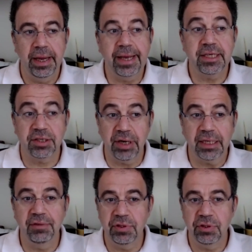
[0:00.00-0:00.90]

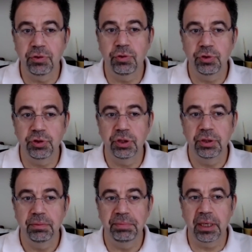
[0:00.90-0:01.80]
extractive institutions
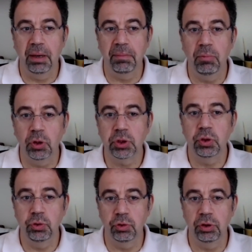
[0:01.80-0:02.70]
become most
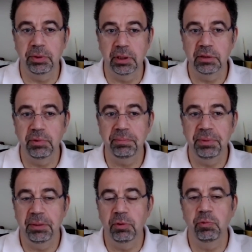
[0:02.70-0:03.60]
durable is when
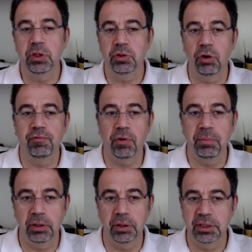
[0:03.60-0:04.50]
people withdraw from
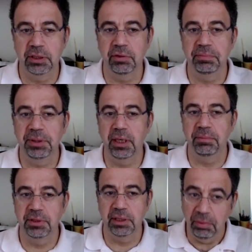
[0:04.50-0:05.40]
politics. So it
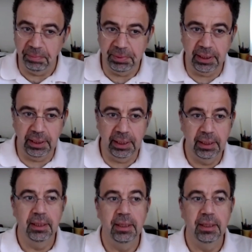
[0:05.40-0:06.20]
becomes a completely